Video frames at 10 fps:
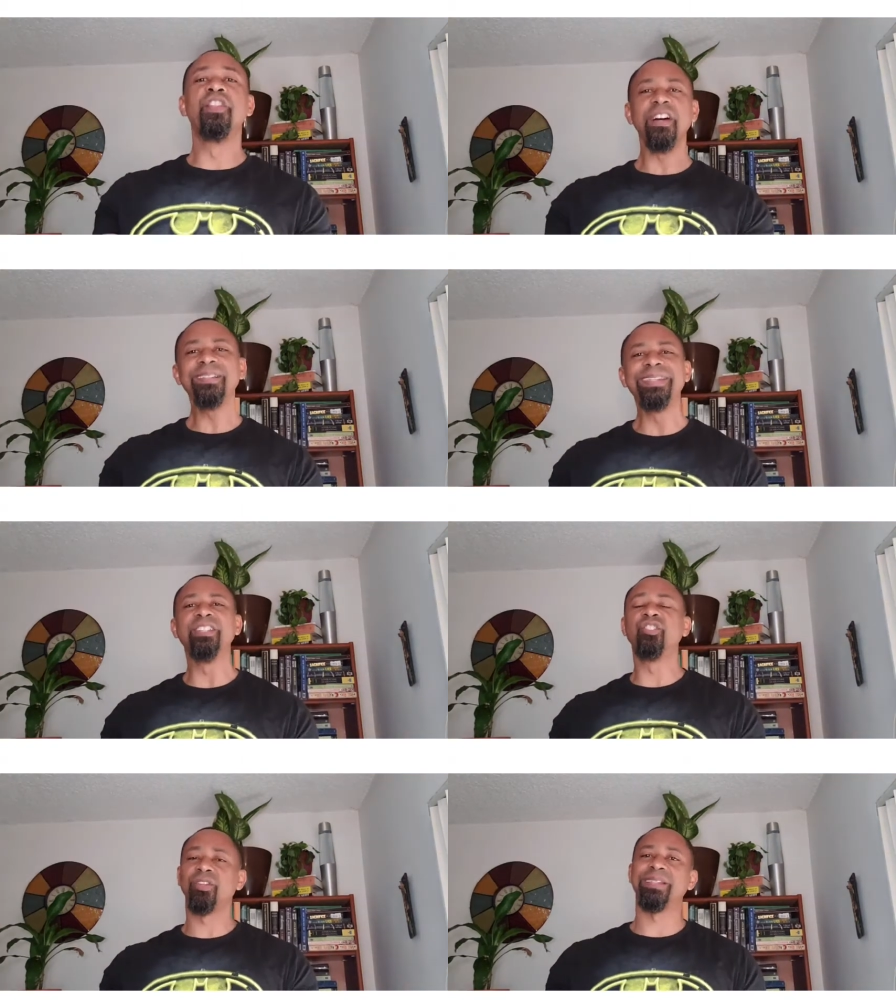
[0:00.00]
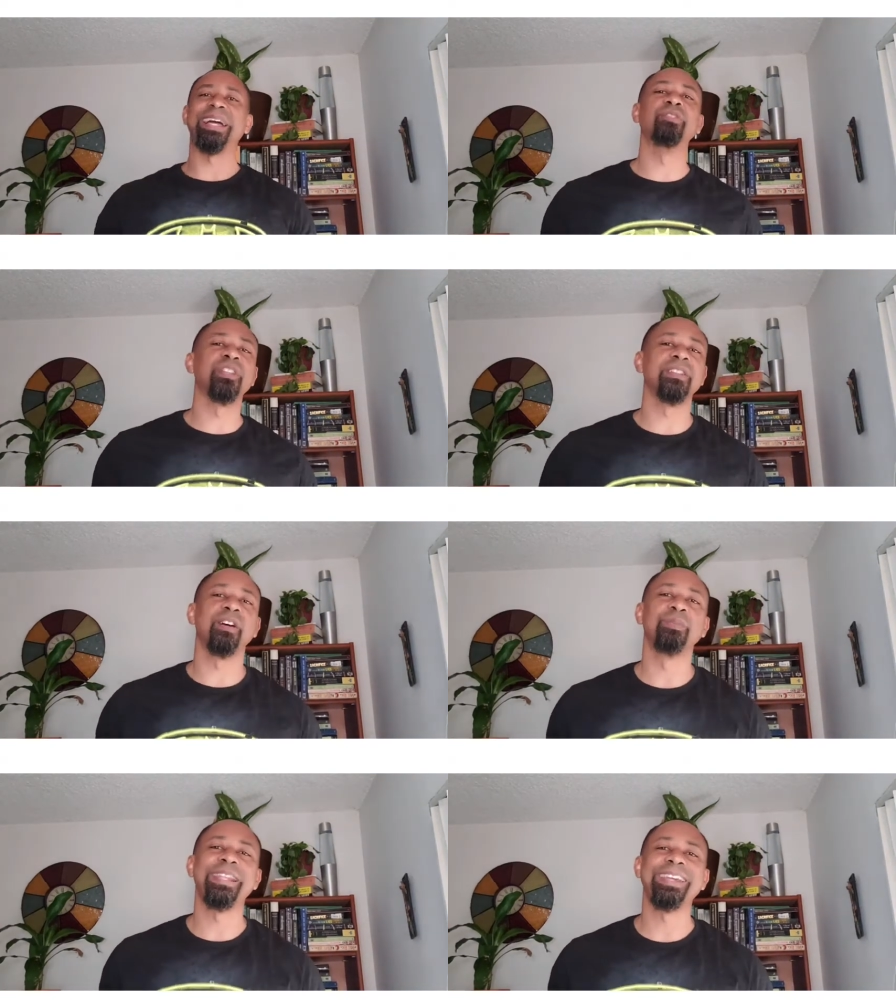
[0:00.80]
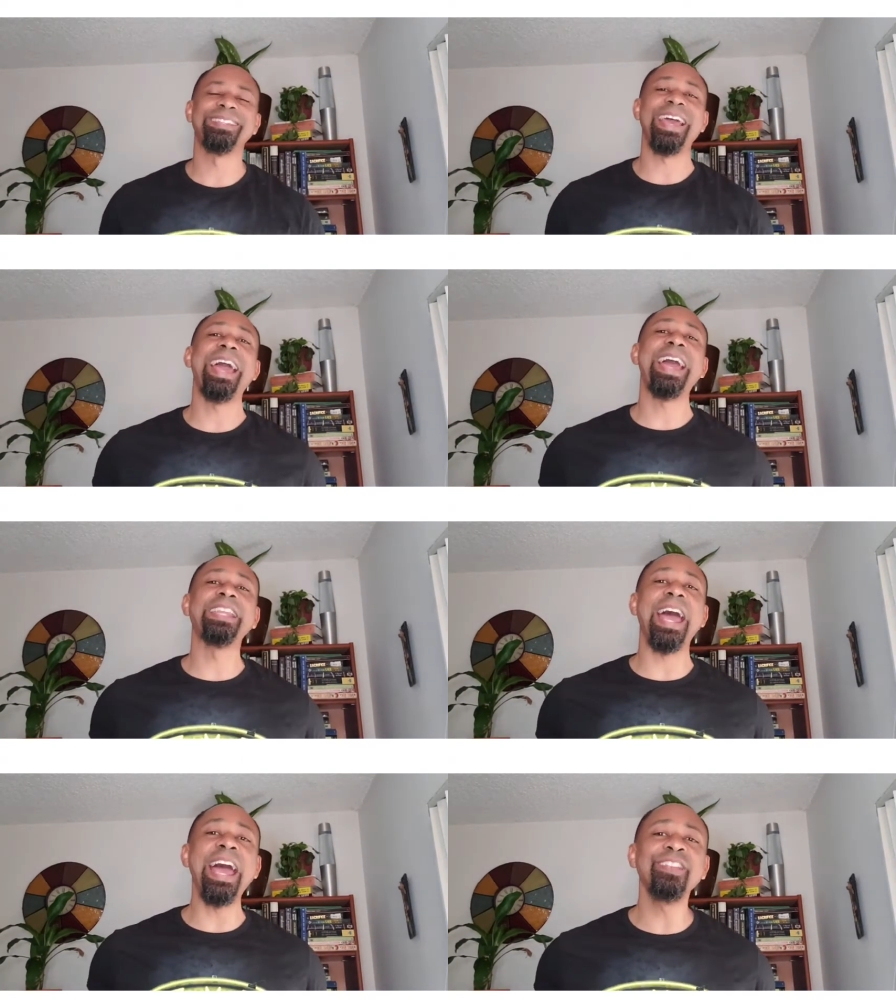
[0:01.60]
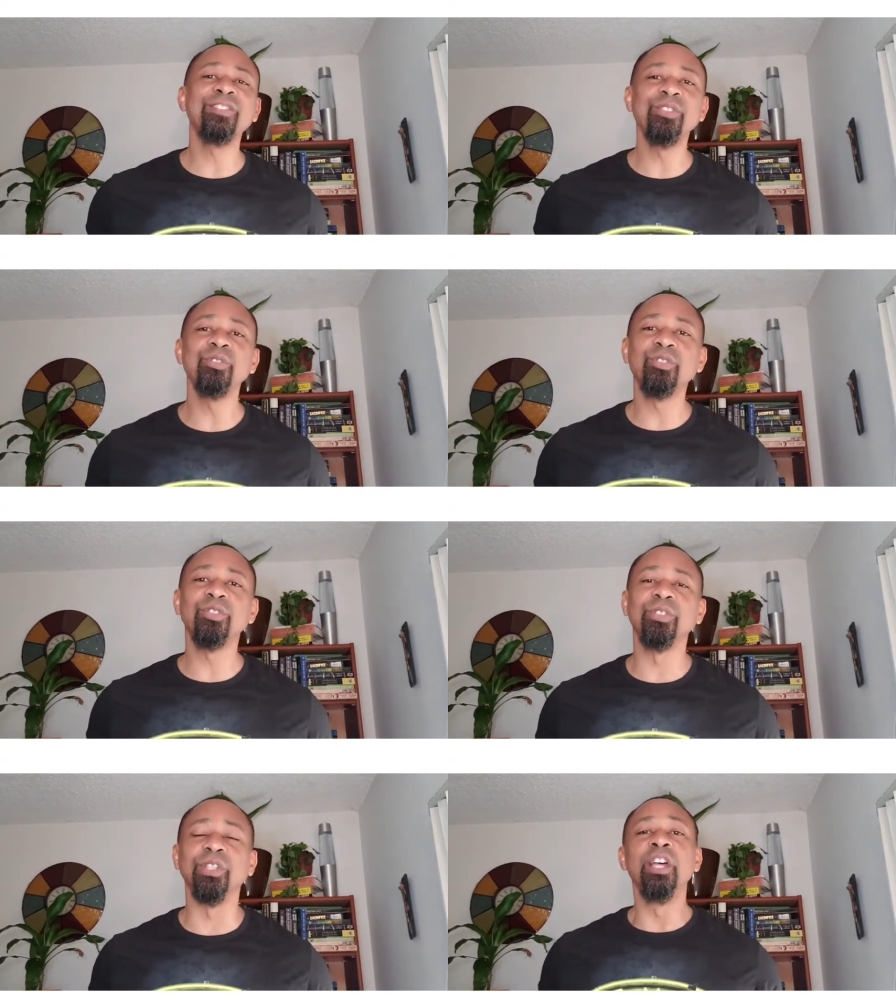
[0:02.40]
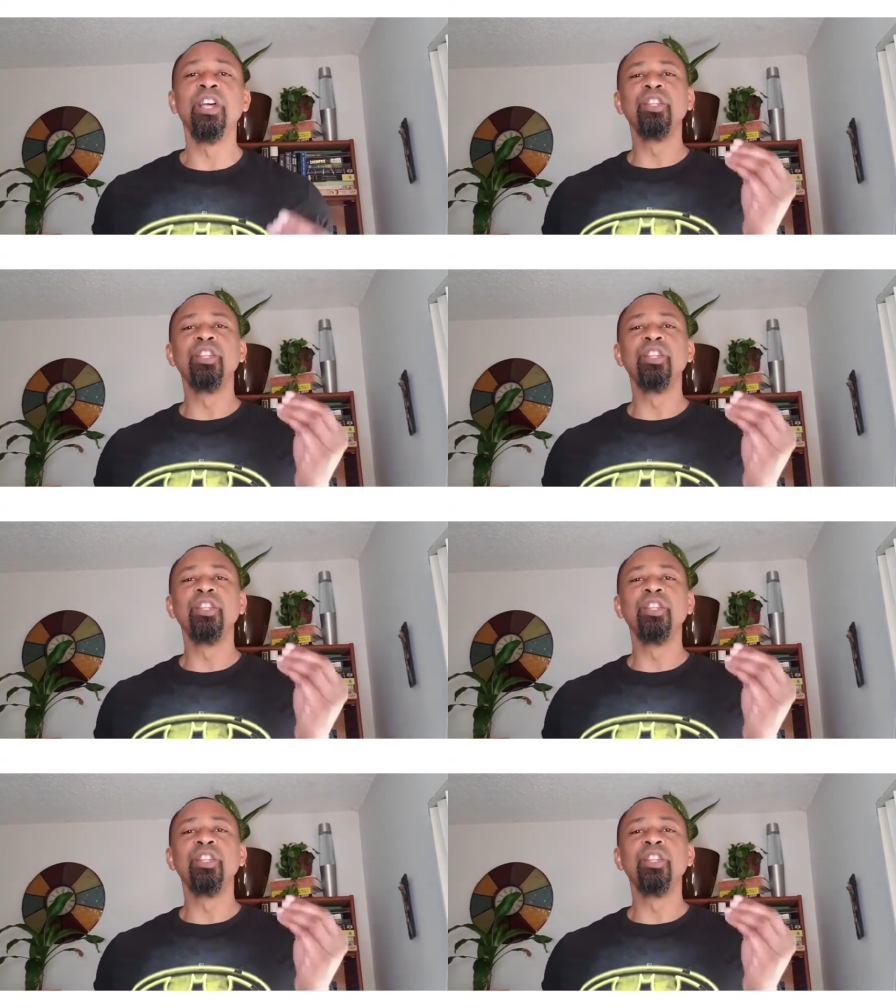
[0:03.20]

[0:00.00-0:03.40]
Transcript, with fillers: The Teacher's Lounge is up next, and as usual,